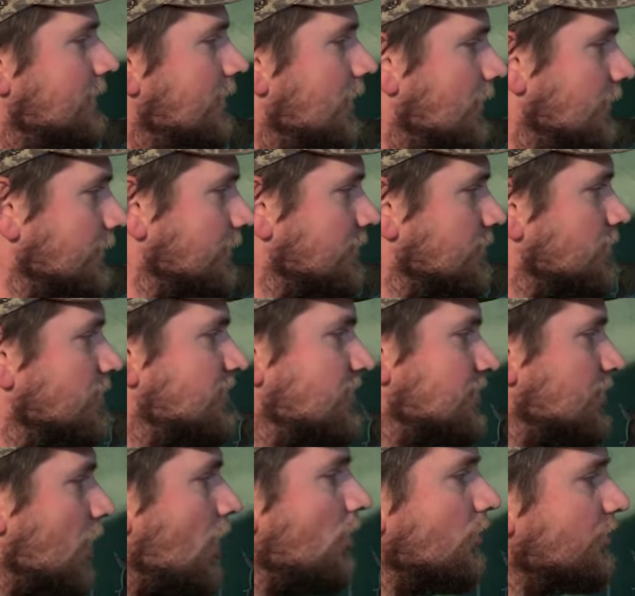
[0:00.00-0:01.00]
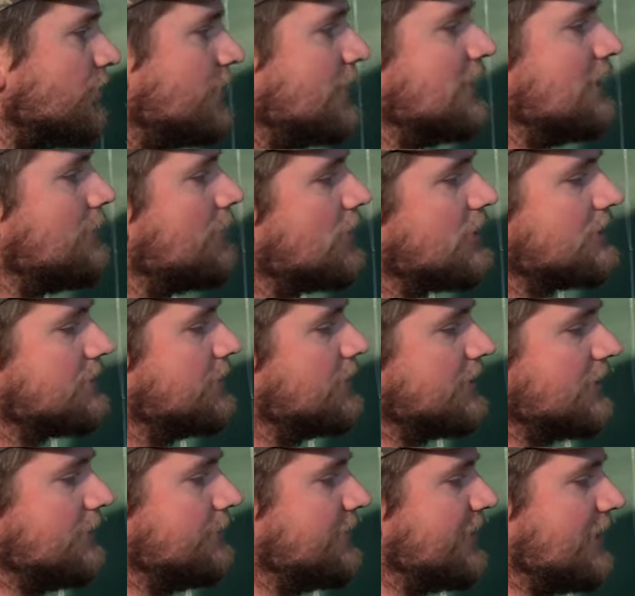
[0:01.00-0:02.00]
hunters, which is ultimately what it's going to
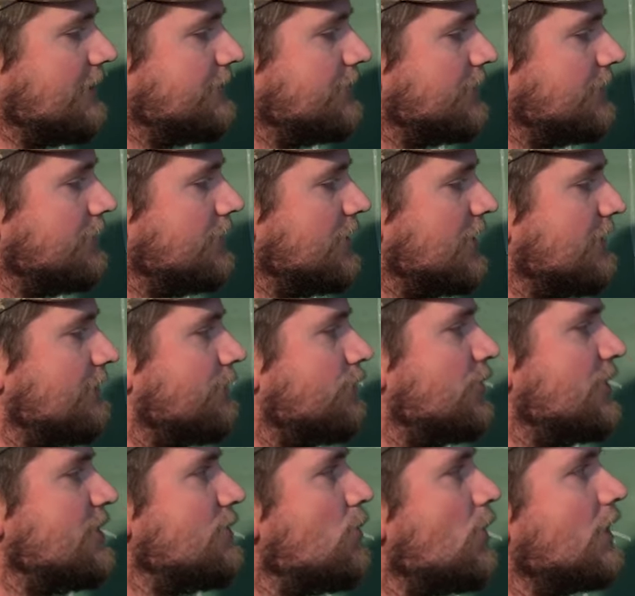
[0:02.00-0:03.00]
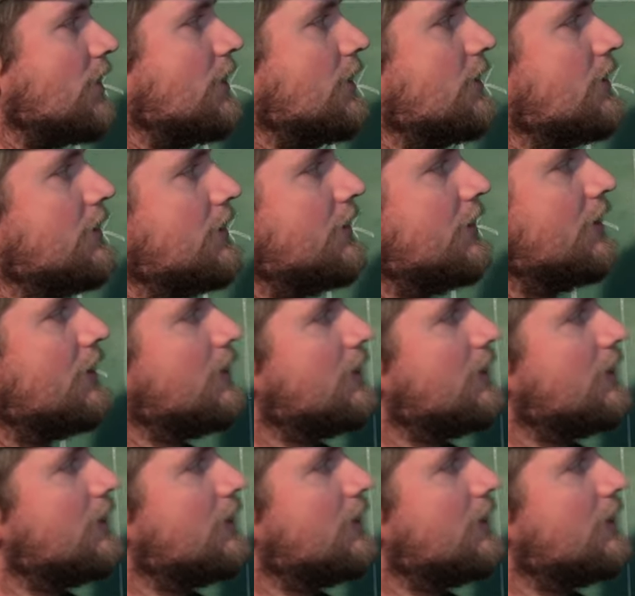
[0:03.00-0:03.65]
come down to. If we want to hunt